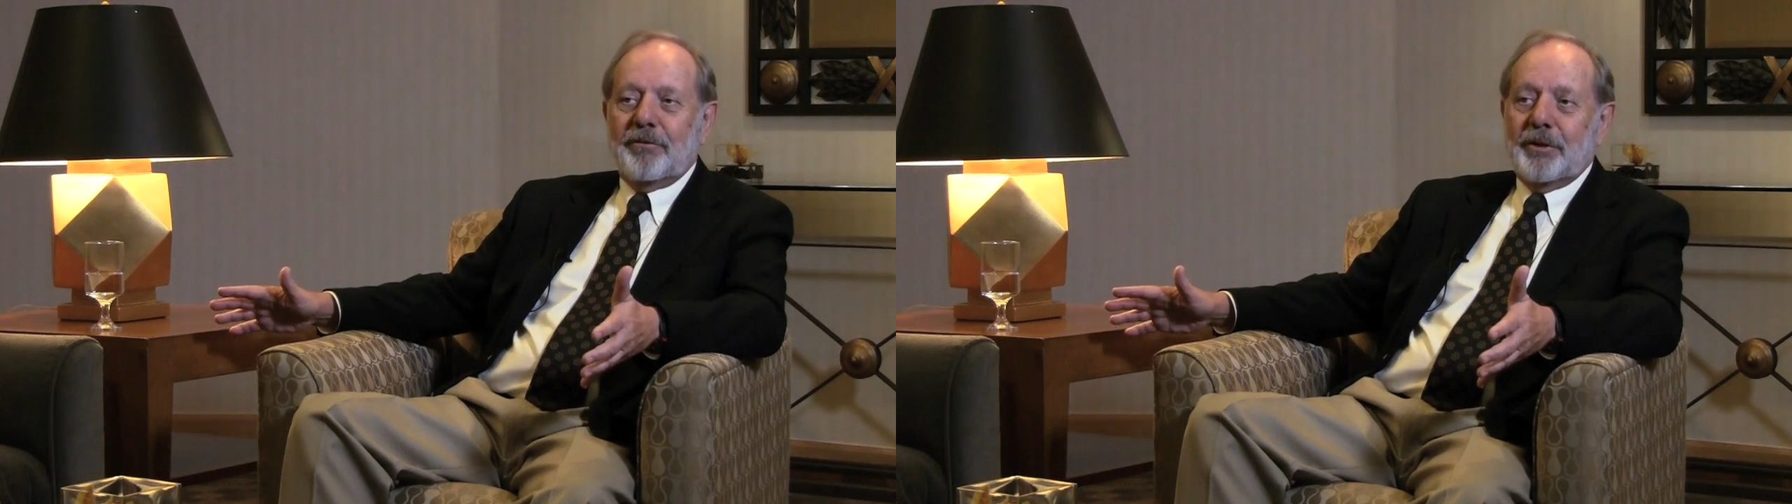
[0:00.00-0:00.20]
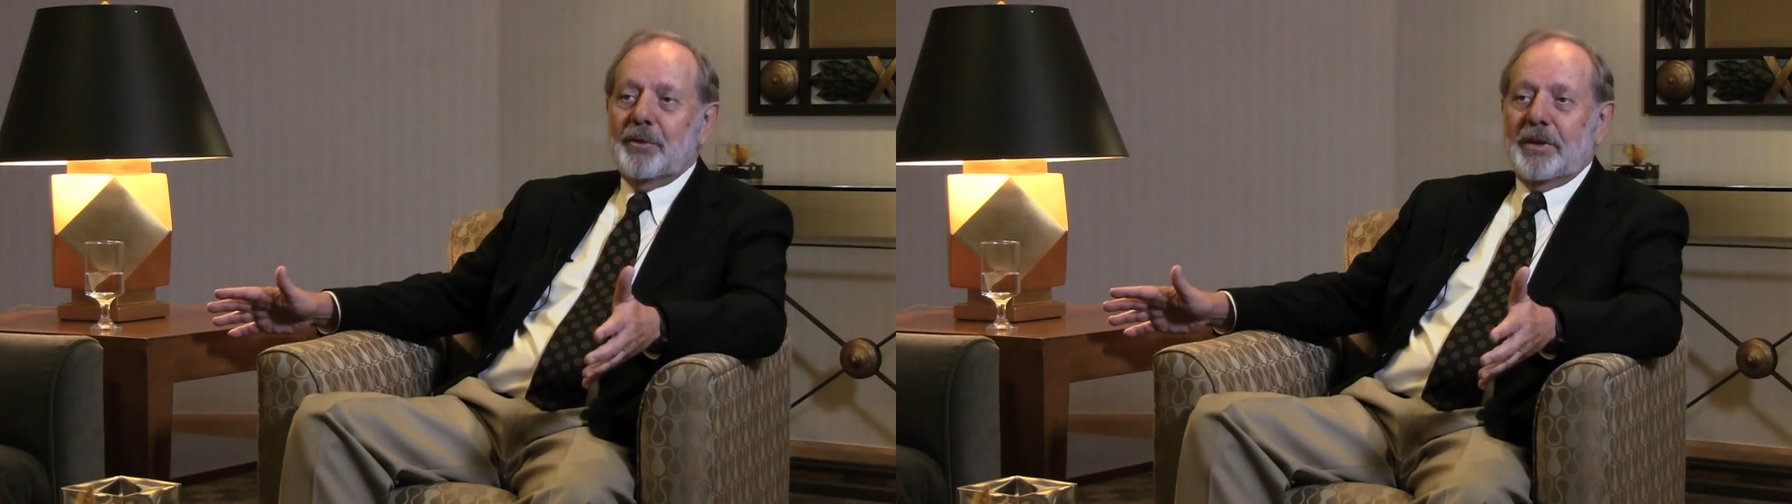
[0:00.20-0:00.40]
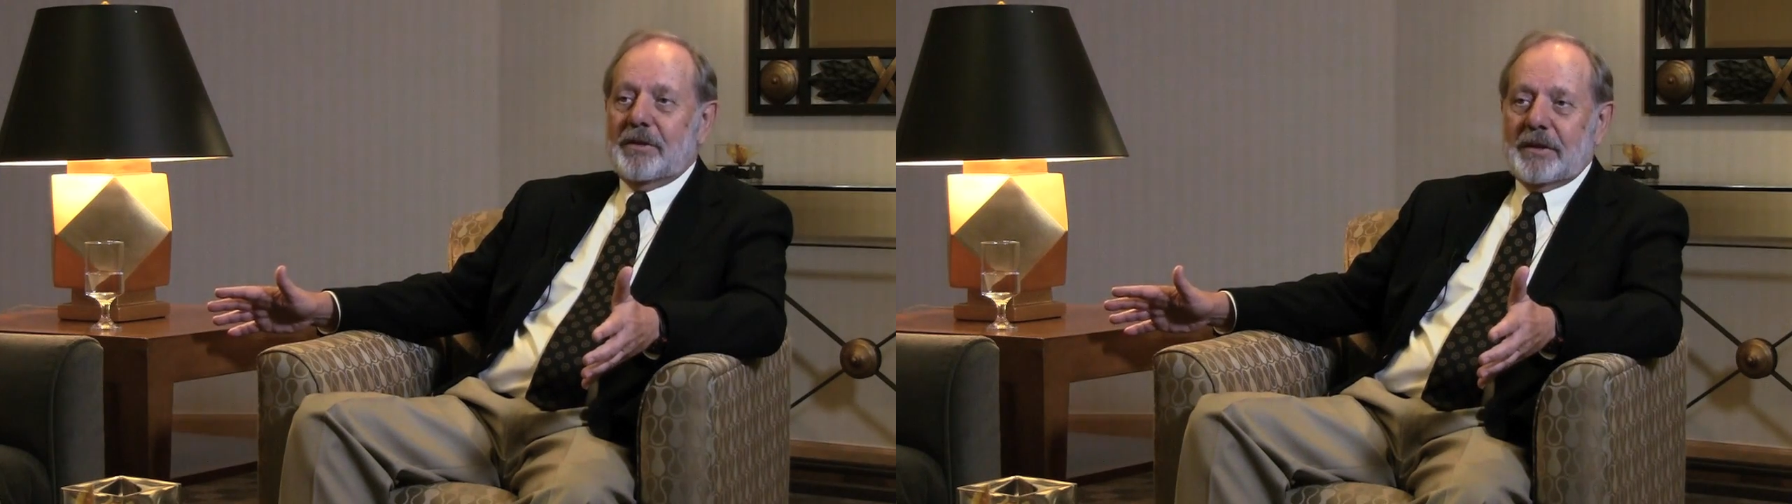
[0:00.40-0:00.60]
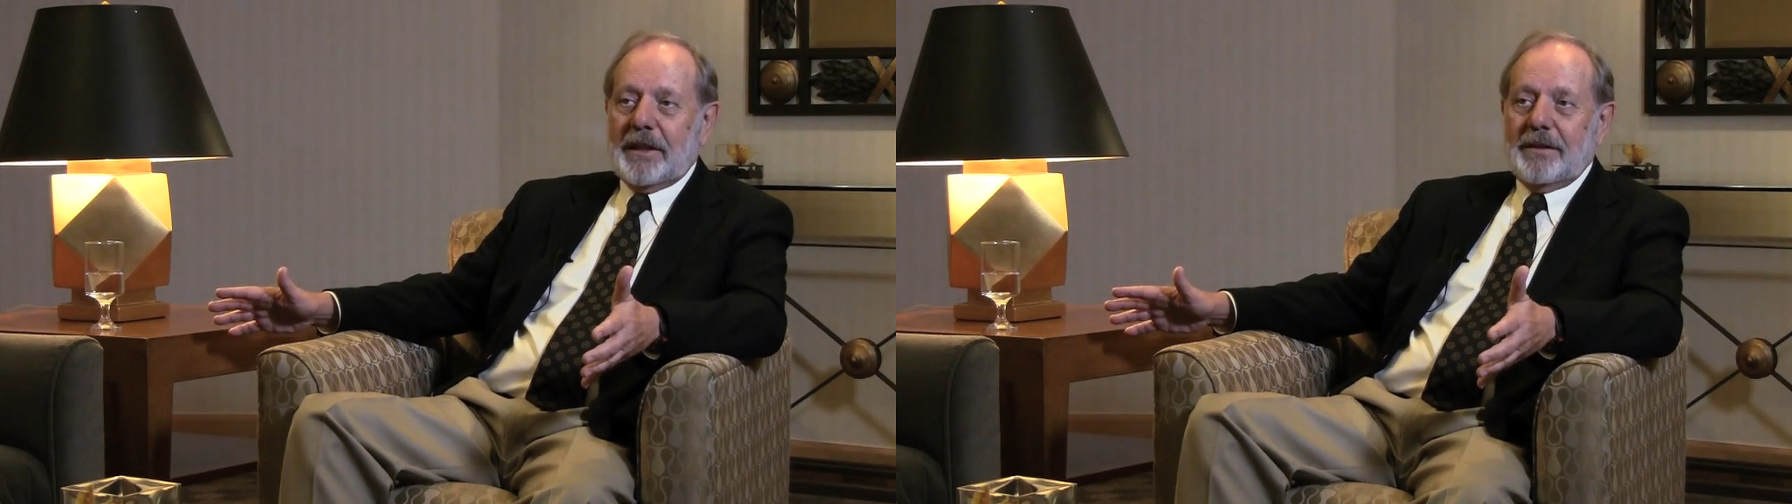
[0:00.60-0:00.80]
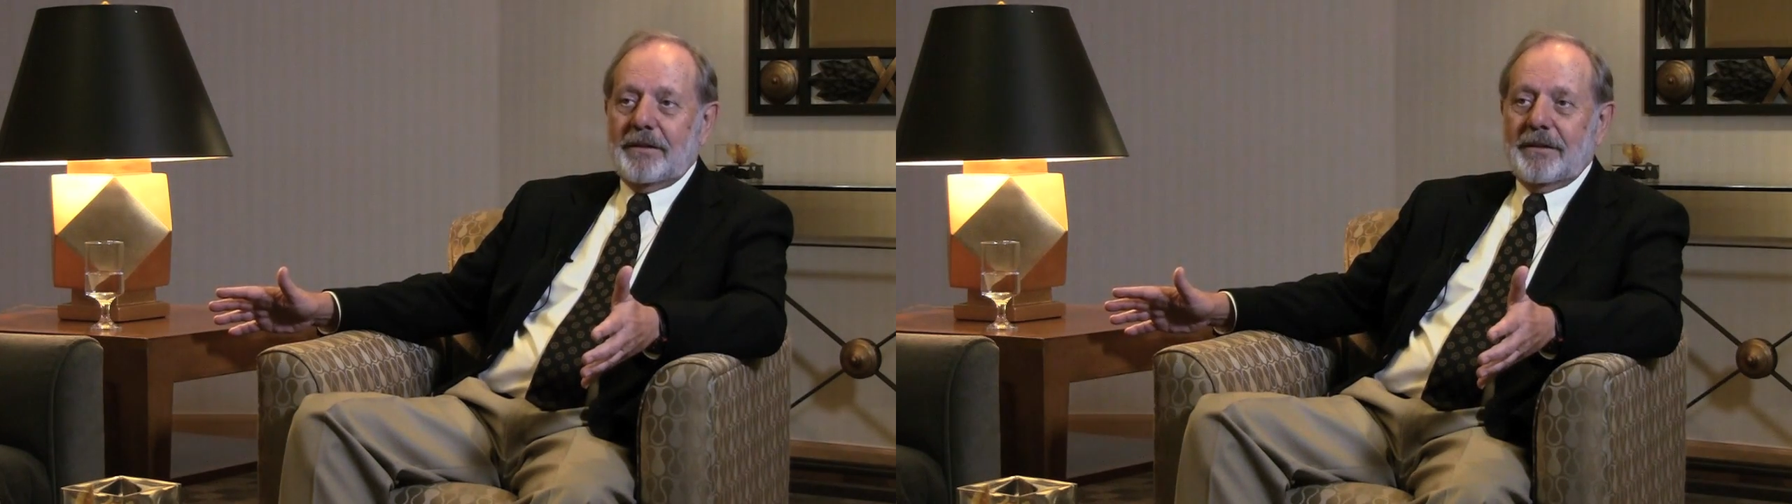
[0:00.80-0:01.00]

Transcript: fluency.